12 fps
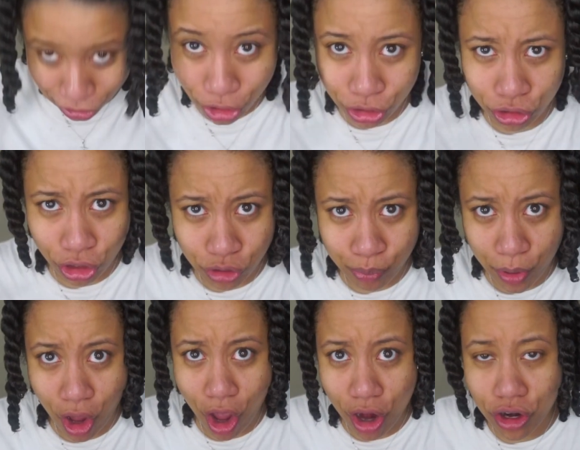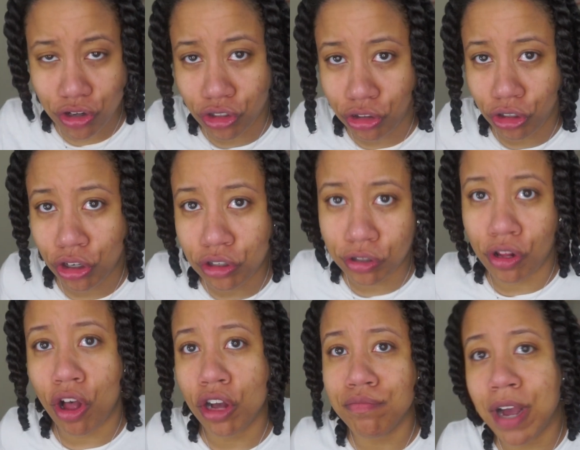this is bad, this is gonna
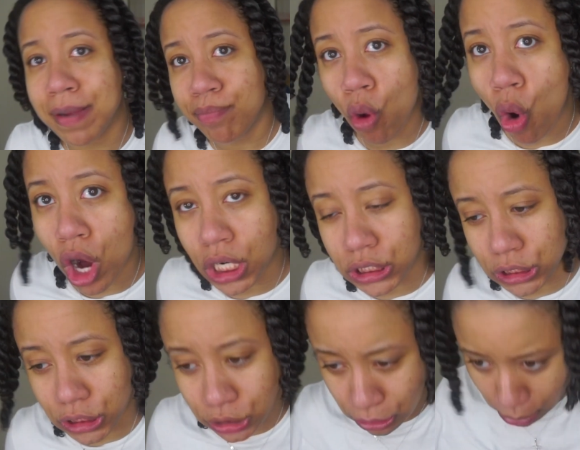clog my pores and